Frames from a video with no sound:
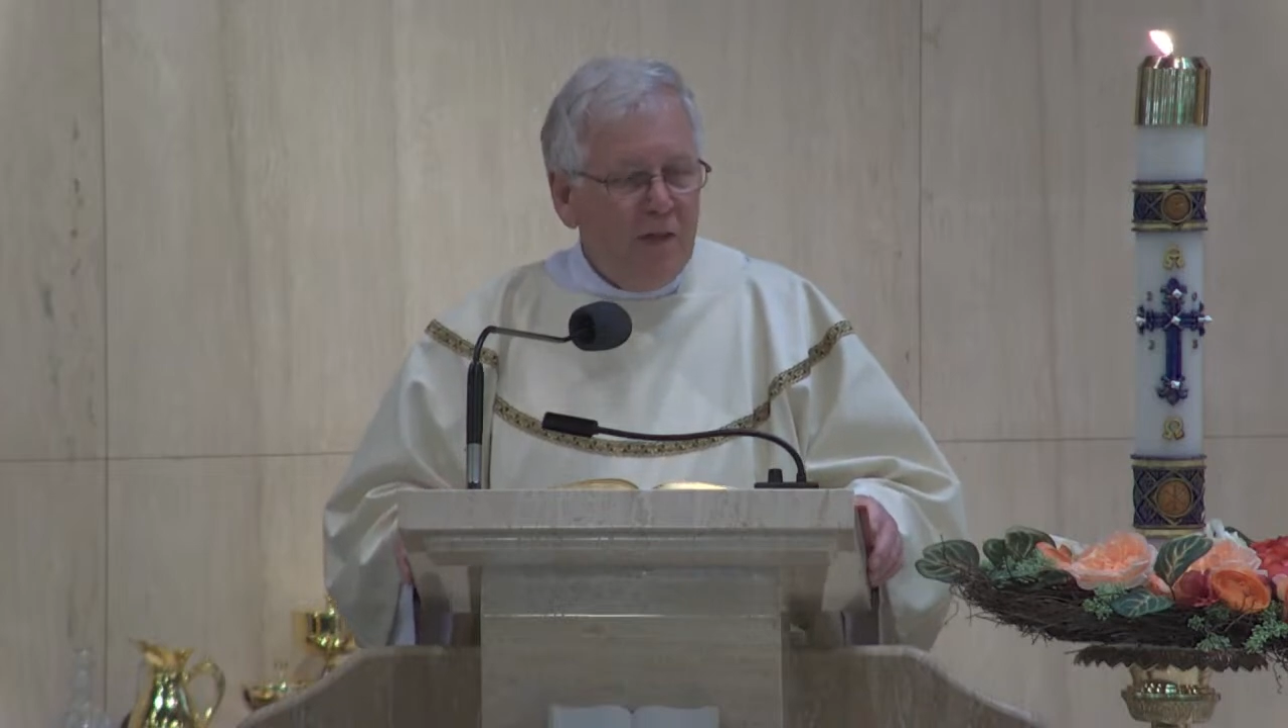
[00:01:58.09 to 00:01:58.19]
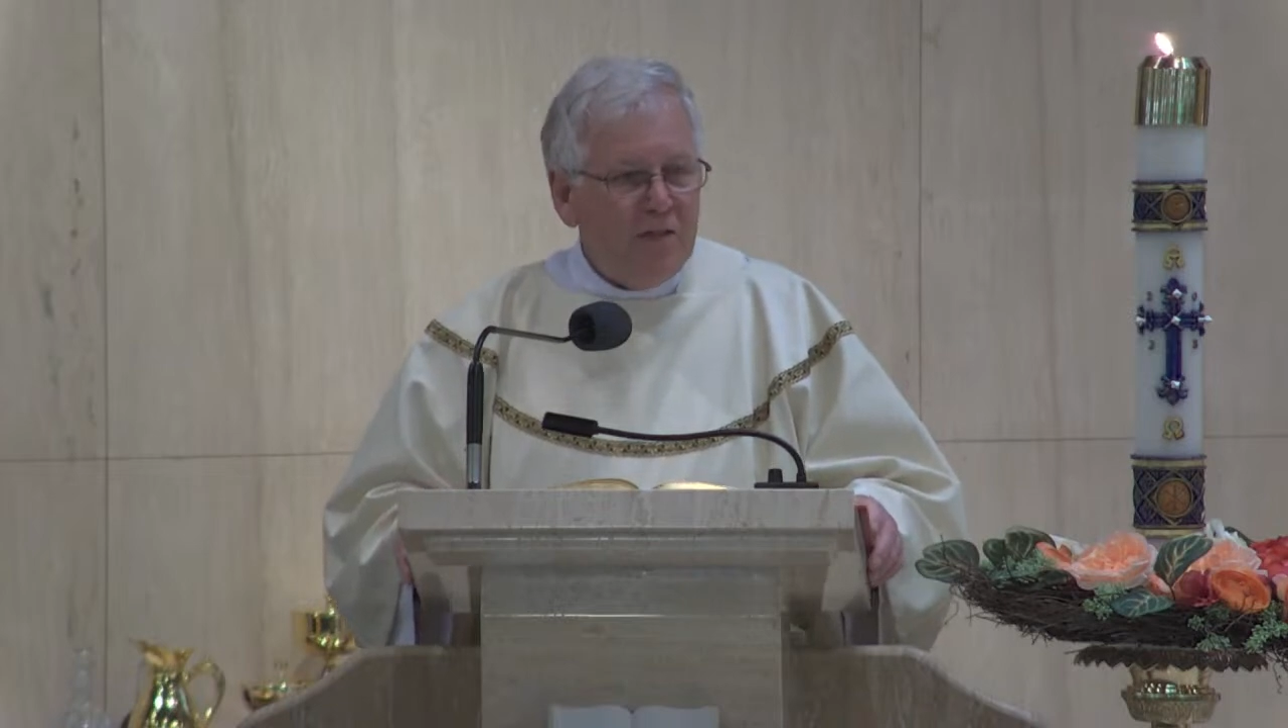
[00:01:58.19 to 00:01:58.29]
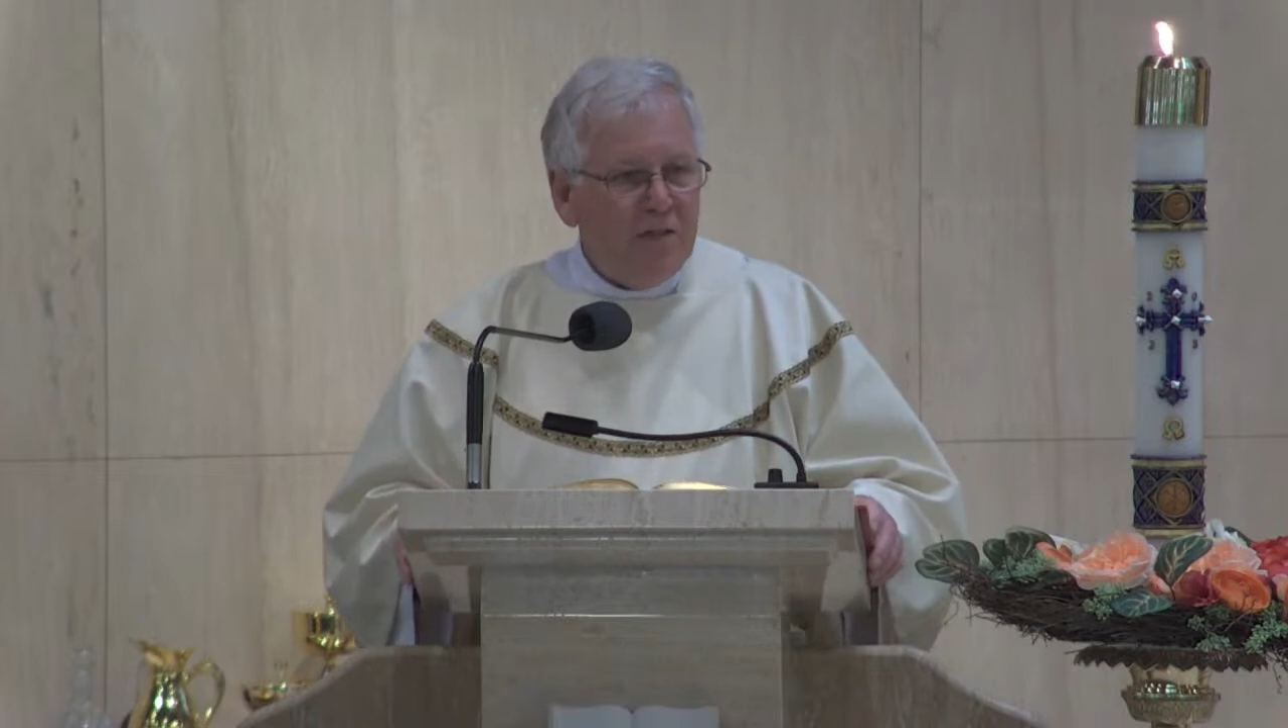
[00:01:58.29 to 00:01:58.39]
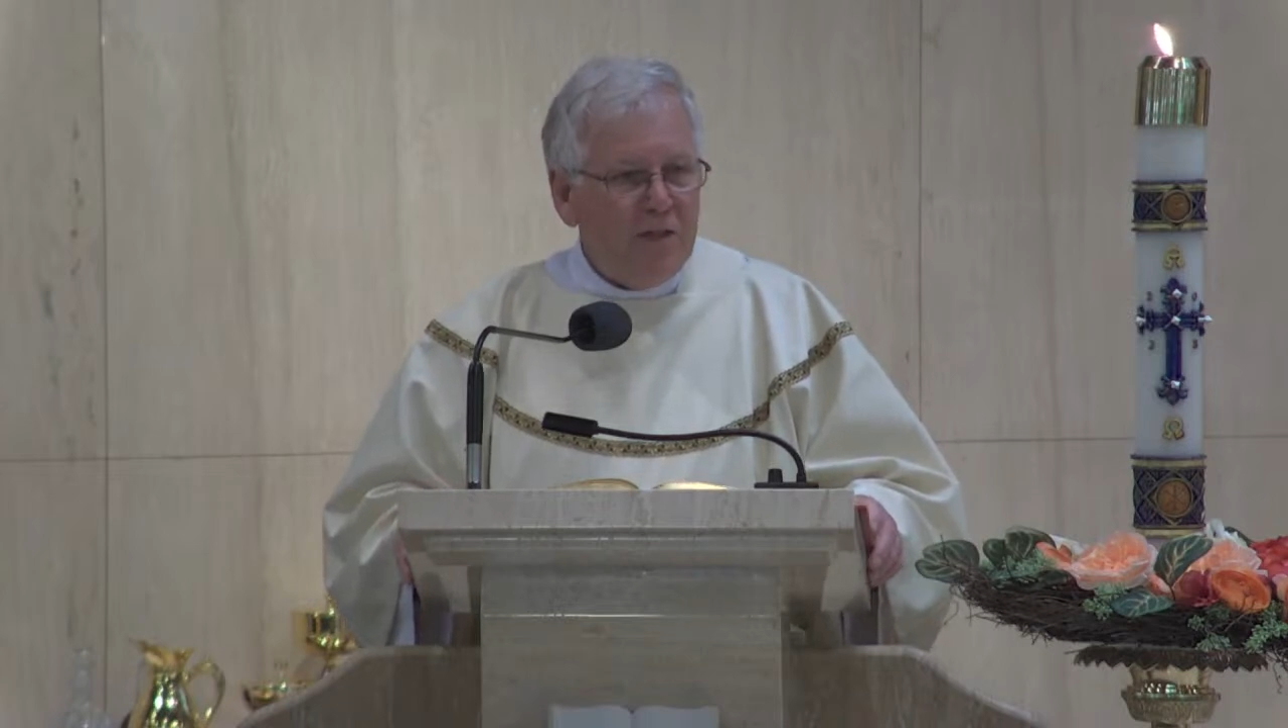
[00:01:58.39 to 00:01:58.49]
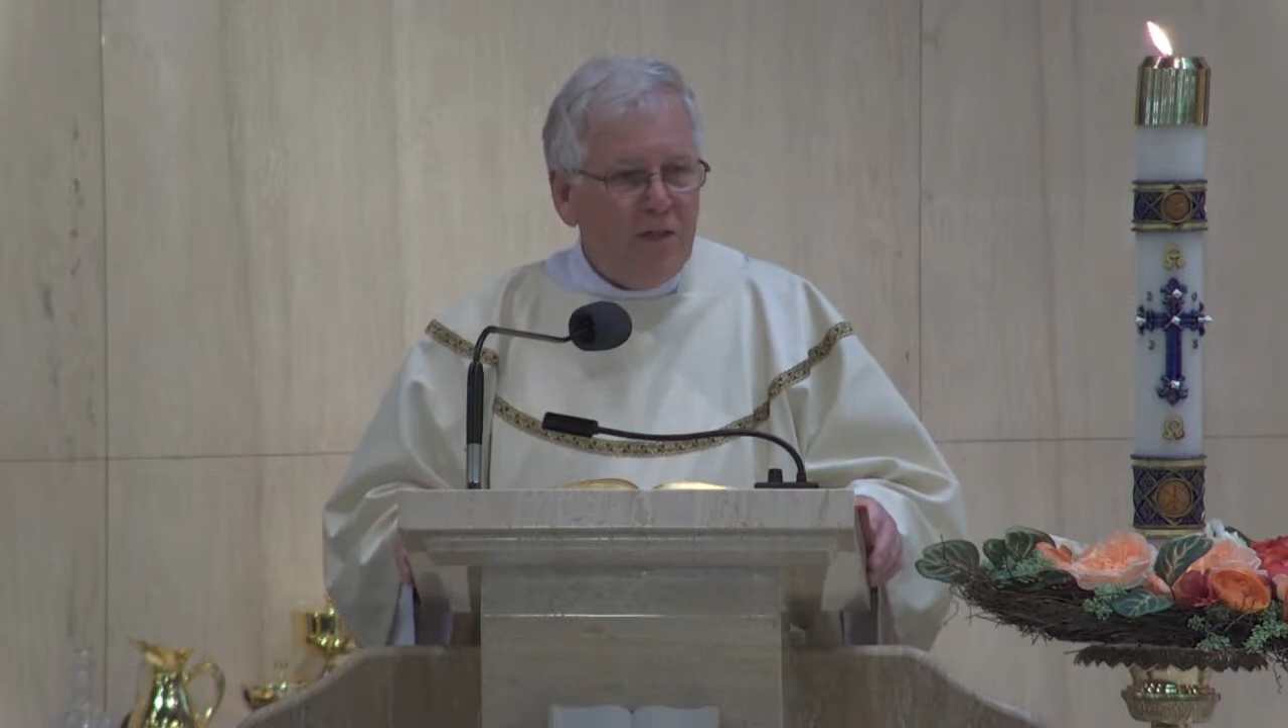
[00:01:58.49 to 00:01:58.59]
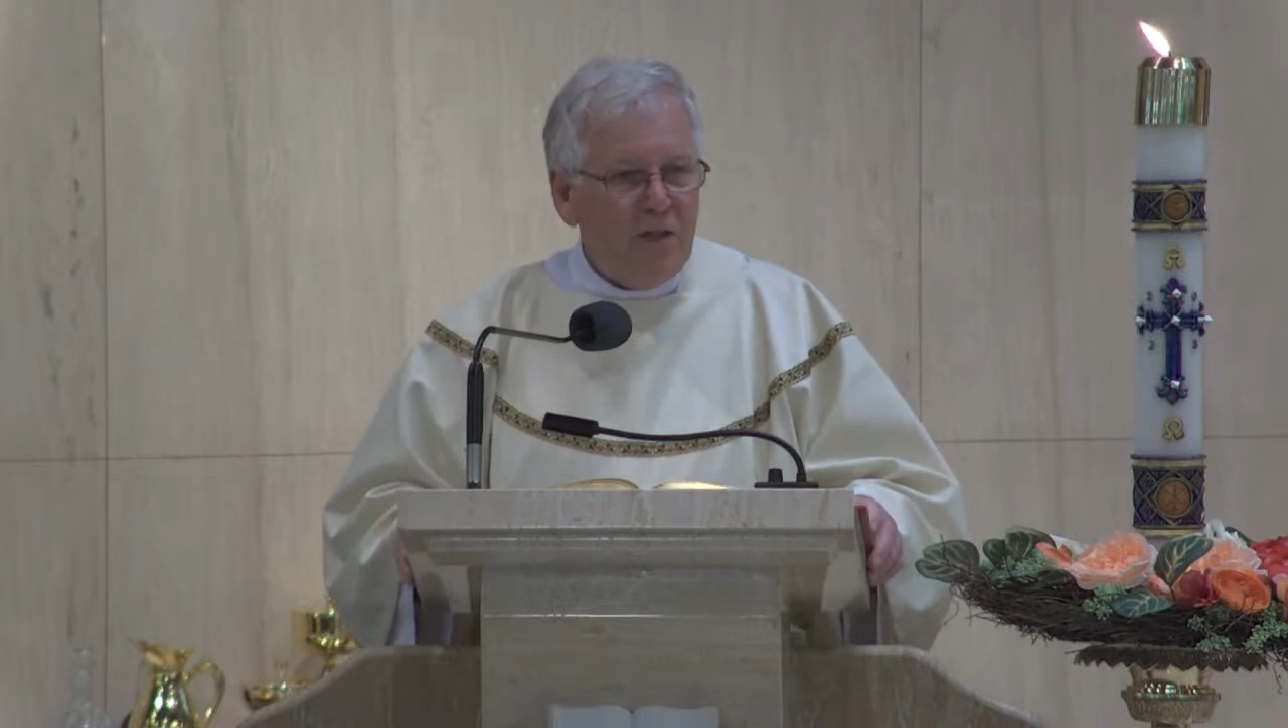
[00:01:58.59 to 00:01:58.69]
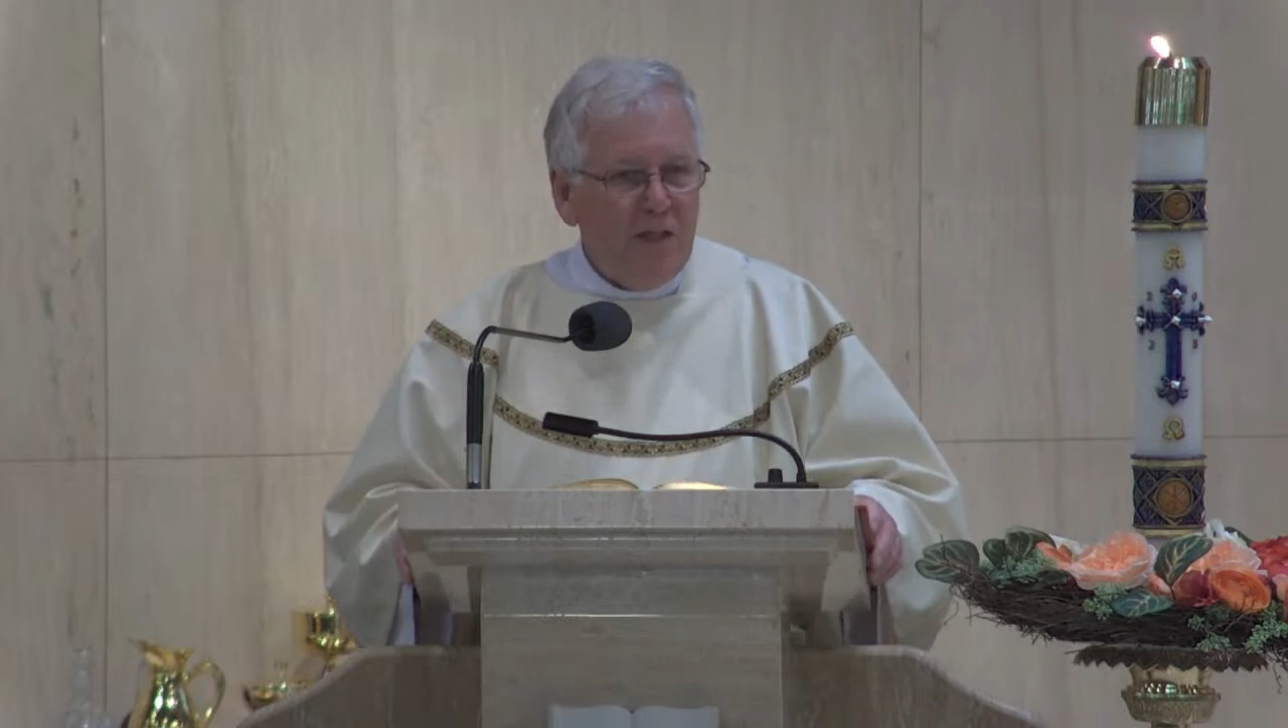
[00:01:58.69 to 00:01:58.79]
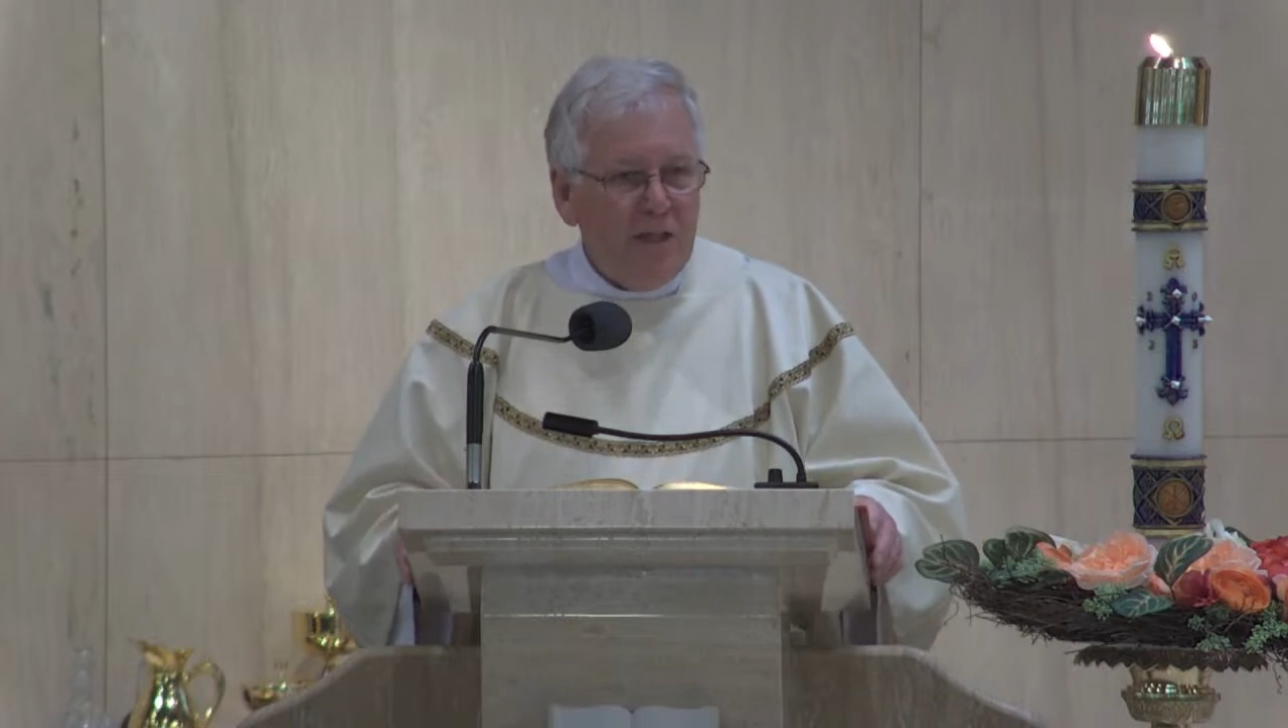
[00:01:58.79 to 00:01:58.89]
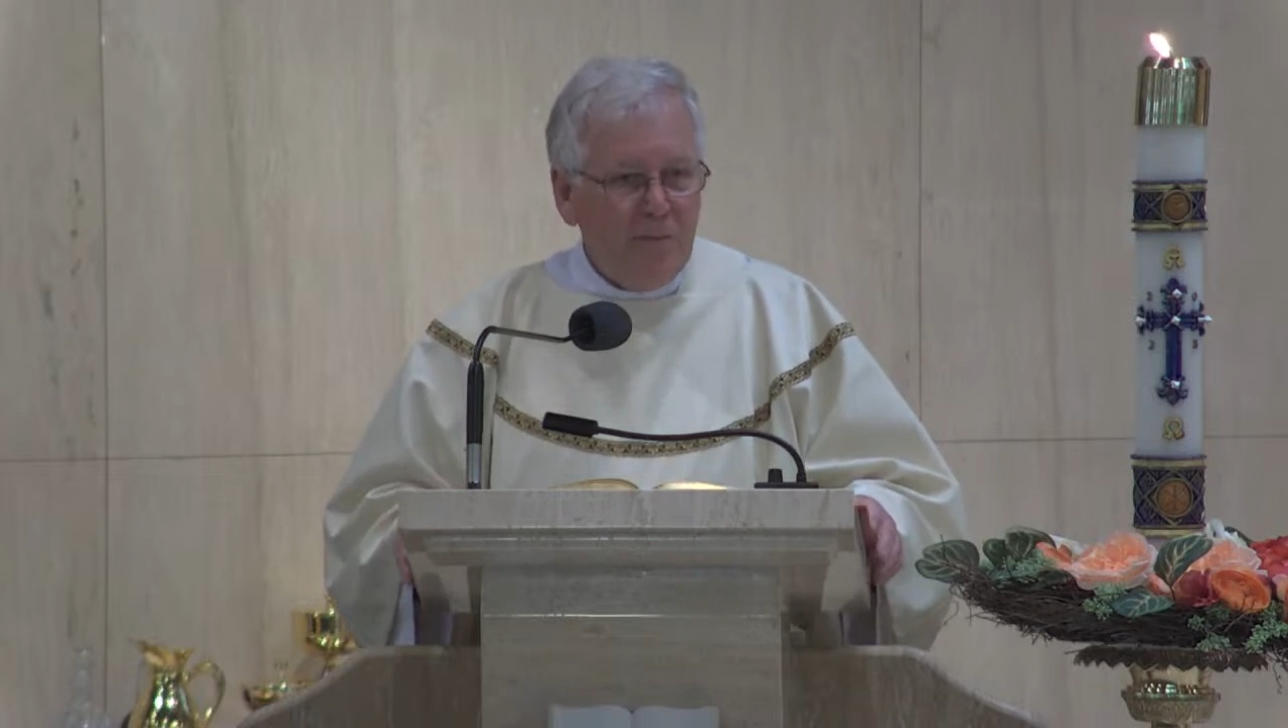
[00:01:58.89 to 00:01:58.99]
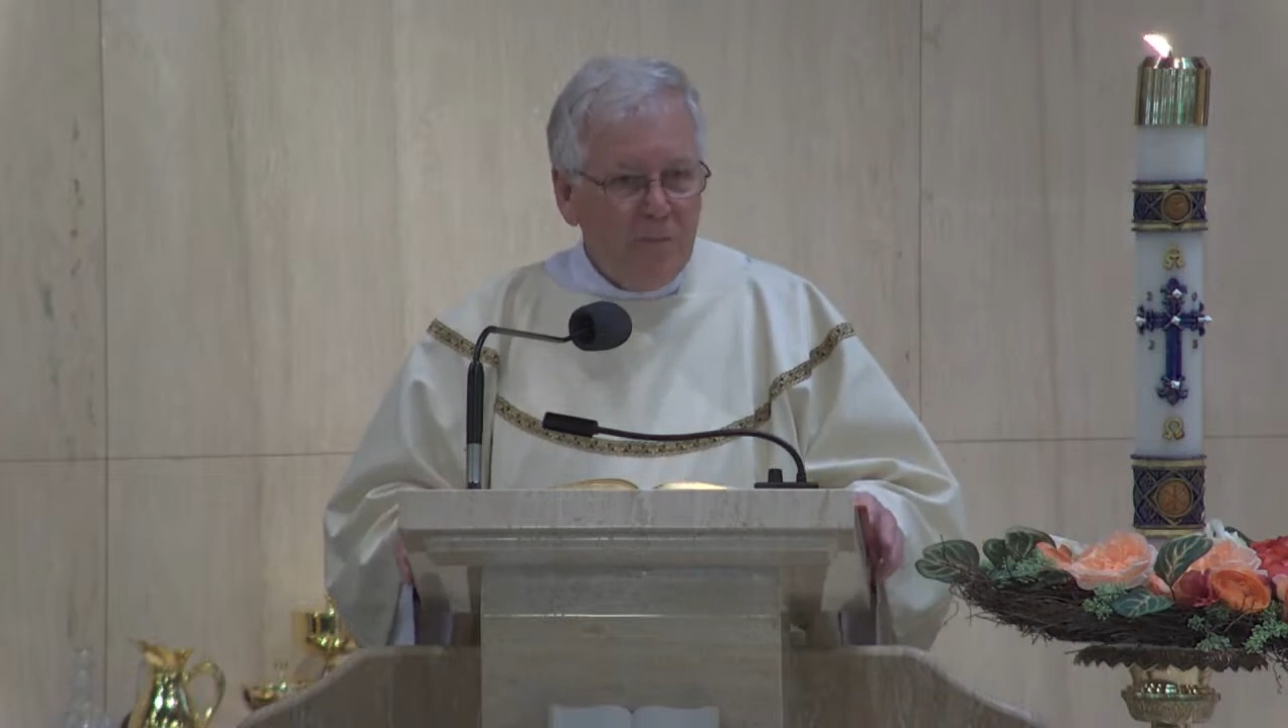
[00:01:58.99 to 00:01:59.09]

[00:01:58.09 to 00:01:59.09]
mentions here that